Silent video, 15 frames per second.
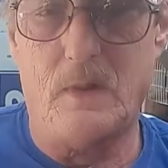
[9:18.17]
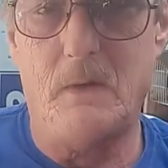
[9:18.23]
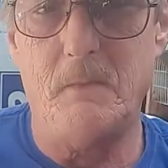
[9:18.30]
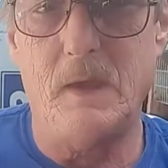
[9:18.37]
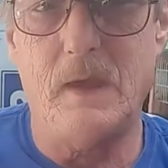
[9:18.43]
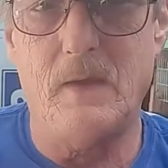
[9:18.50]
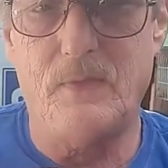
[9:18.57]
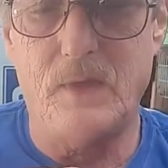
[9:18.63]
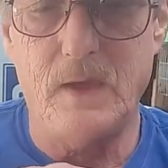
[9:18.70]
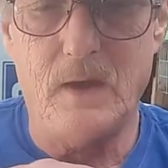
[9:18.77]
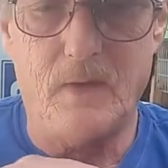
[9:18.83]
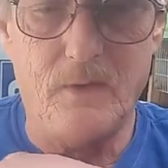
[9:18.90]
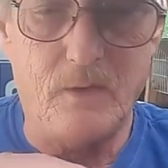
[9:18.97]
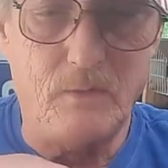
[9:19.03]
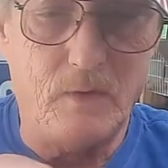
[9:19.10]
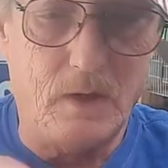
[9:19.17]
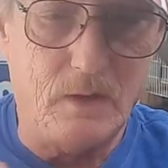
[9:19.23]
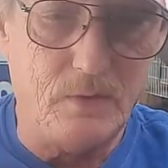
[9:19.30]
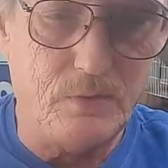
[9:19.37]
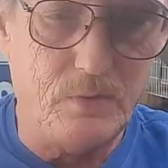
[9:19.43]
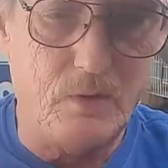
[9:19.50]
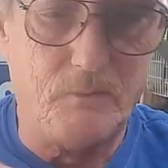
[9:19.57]
let me get the other
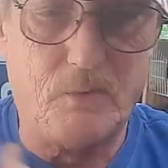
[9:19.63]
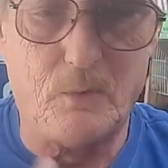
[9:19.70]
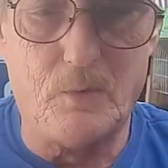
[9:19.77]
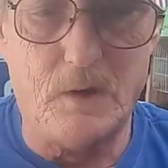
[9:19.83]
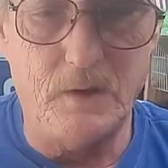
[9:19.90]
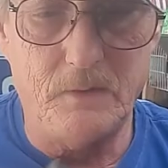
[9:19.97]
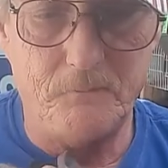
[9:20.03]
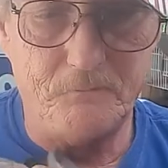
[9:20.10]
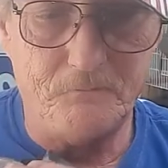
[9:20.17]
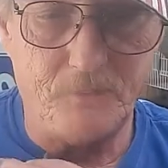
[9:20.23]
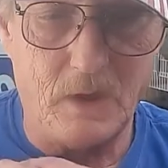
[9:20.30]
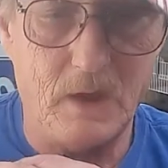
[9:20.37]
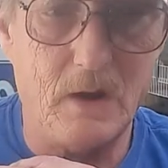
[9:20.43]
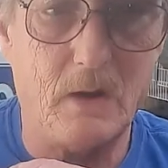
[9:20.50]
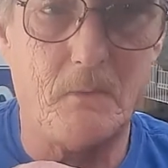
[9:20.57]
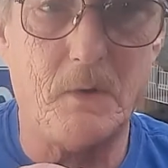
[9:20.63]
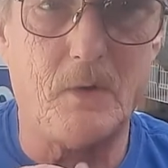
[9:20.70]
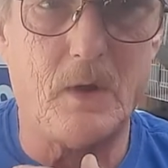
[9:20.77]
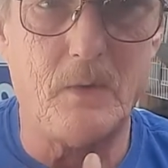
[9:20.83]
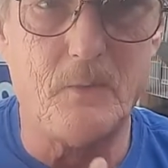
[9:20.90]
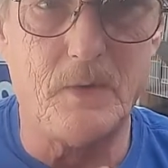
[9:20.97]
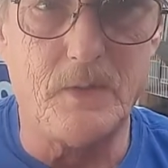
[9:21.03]
uh, silver one. Yeah, and I'll be
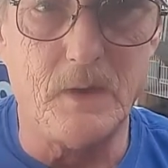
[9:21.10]
right with